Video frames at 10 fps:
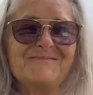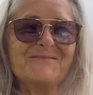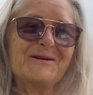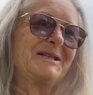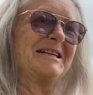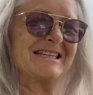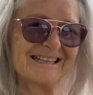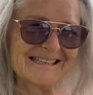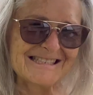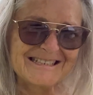
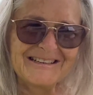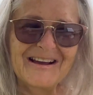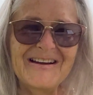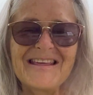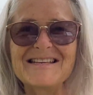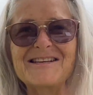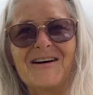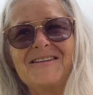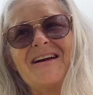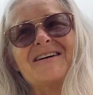morticians. That's
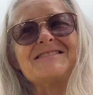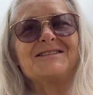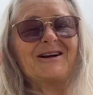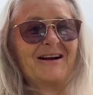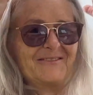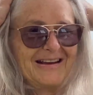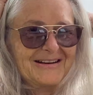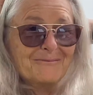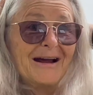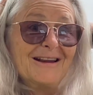kind of how it struck me
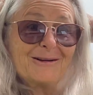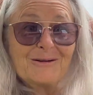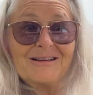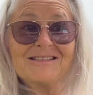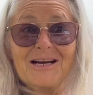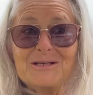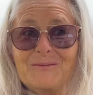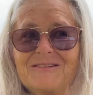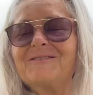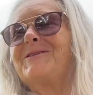in my little
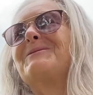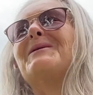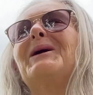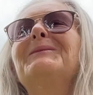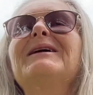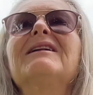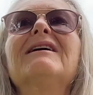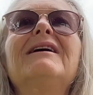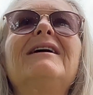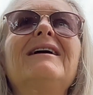judgment for the moment.
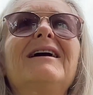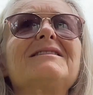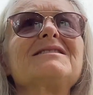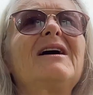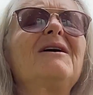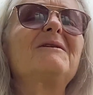And it's like, I